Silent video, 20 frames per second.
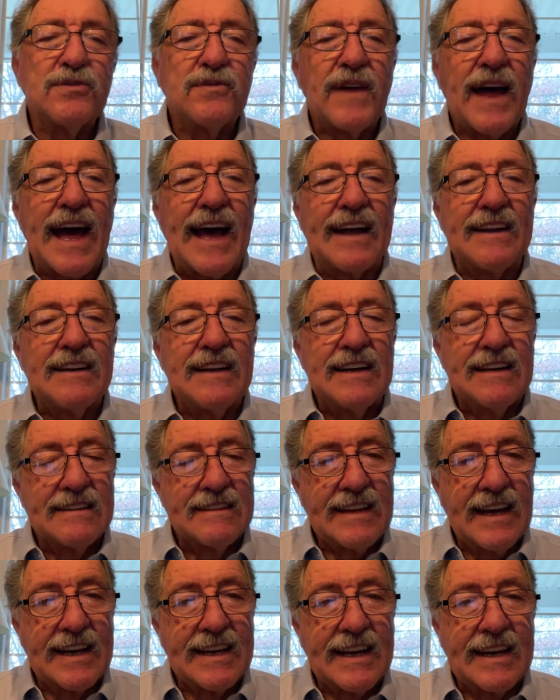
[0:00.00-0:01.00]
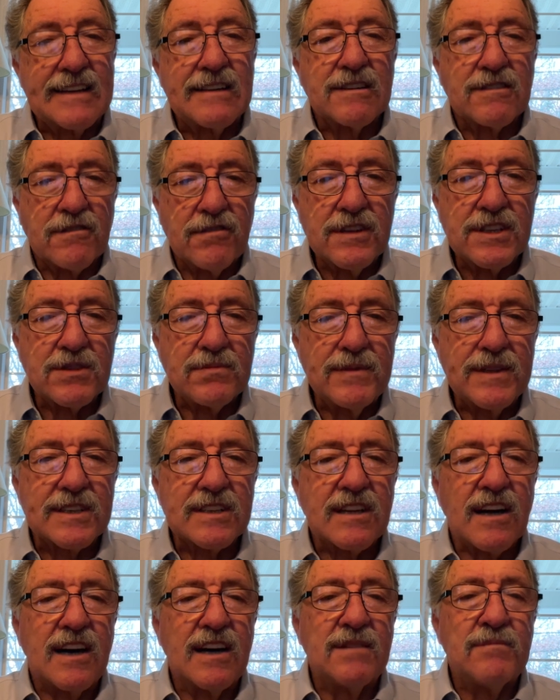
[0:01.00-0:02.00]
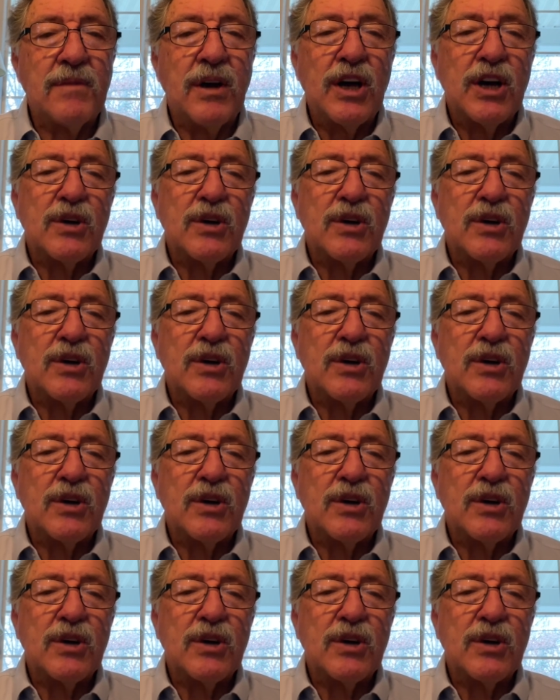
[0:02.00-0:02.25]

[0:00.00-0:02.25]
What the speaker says: that, that at Christmas time,